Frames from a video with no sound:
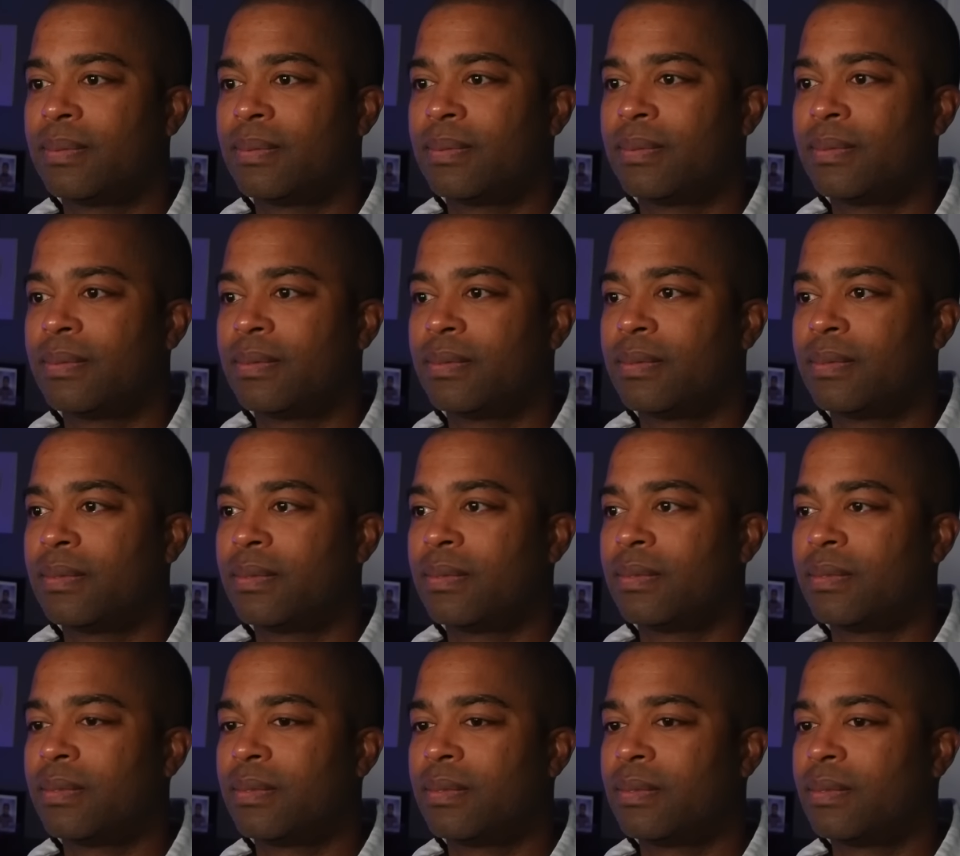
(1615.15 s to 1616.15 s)

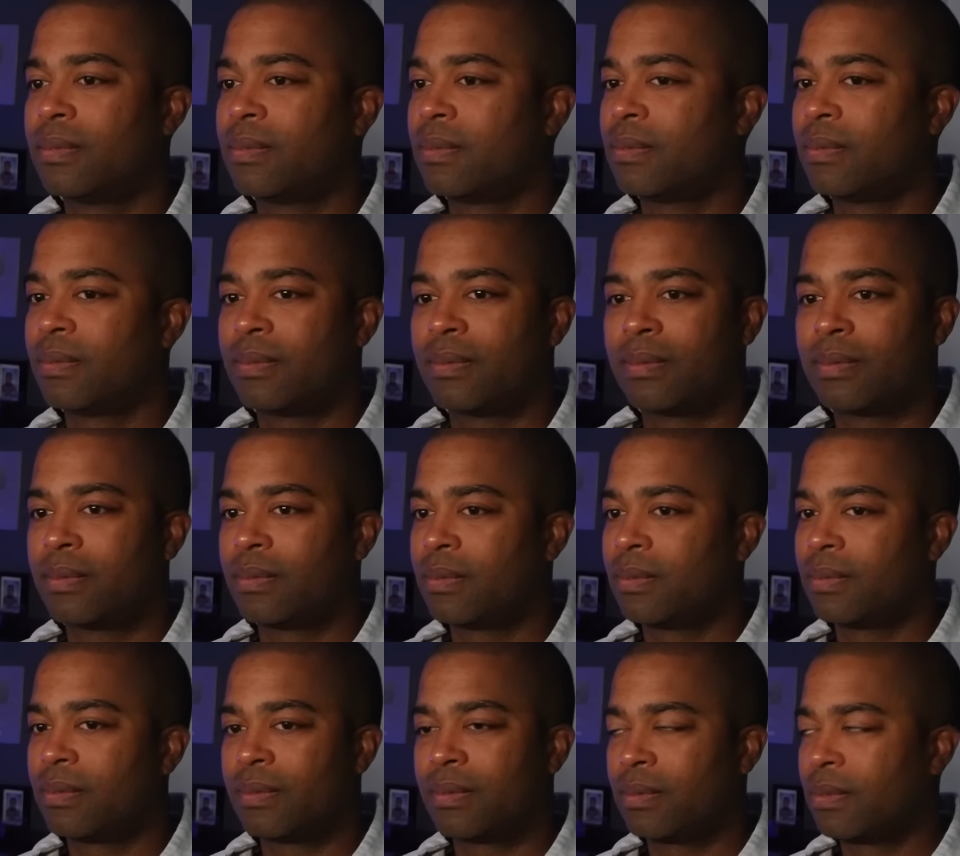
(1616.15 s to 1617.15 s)

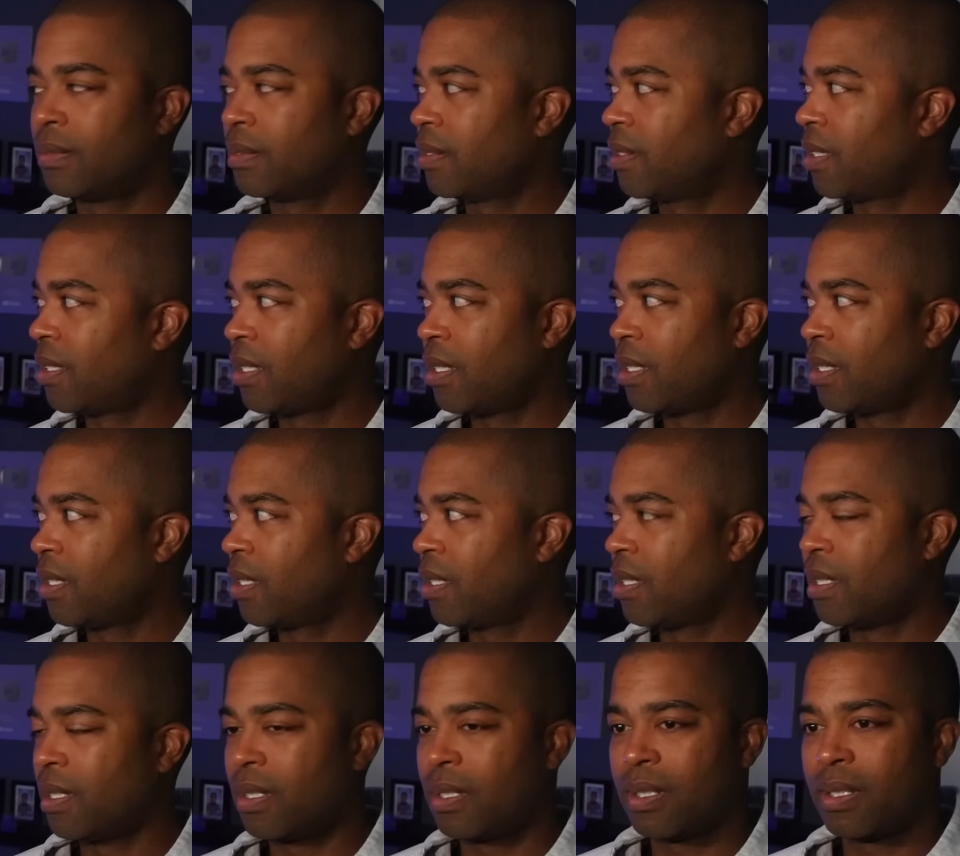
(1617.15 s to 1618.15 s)

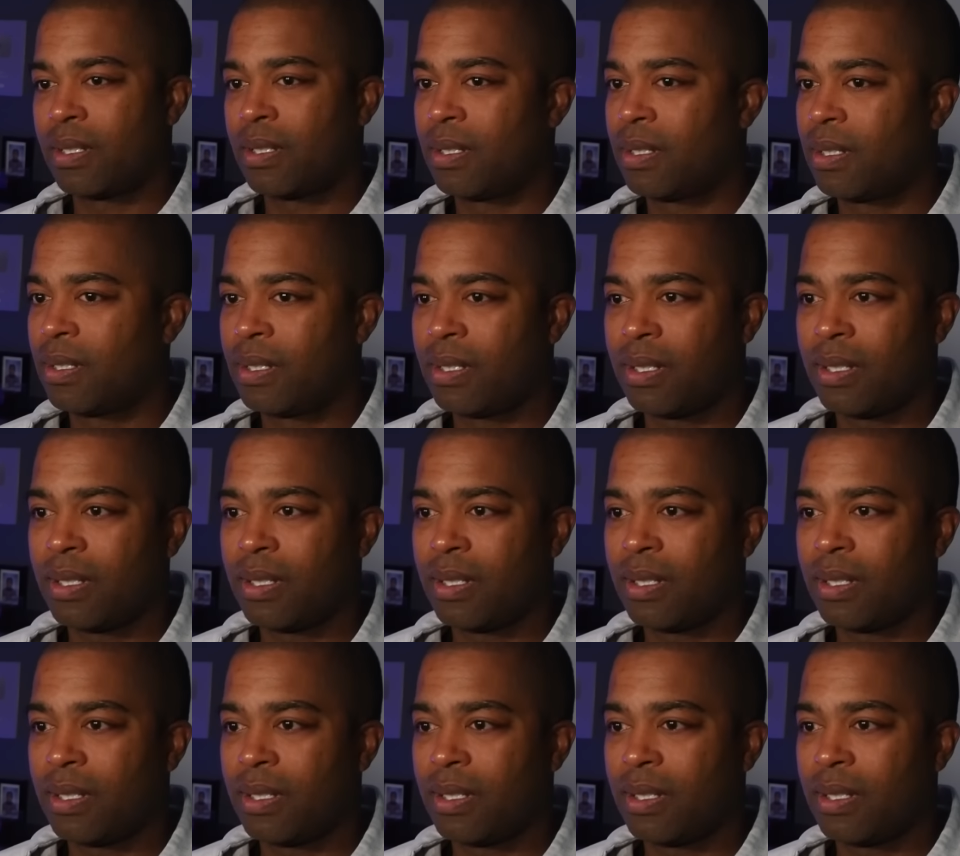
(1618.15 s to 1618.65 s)
This person isn't speaking.